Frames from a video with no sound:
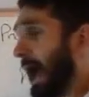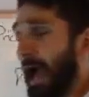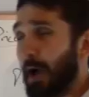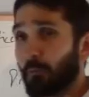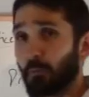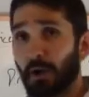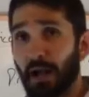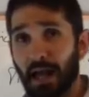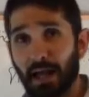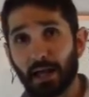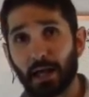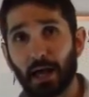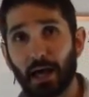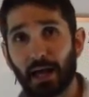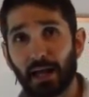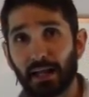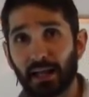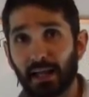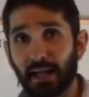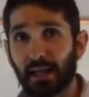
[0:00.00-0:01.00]
when I
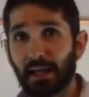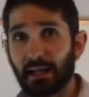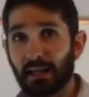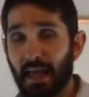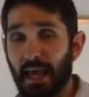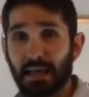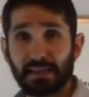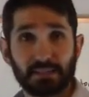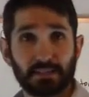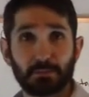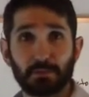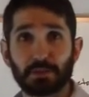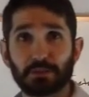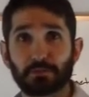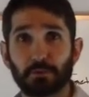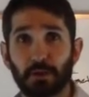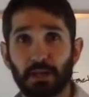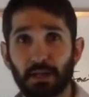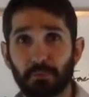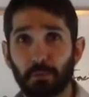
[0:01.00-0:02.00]
got estimates
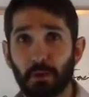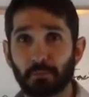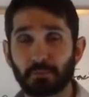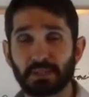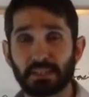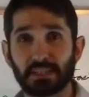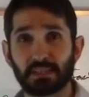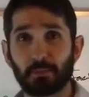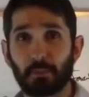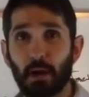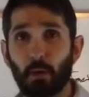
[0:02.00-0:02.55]
for a heat pump system,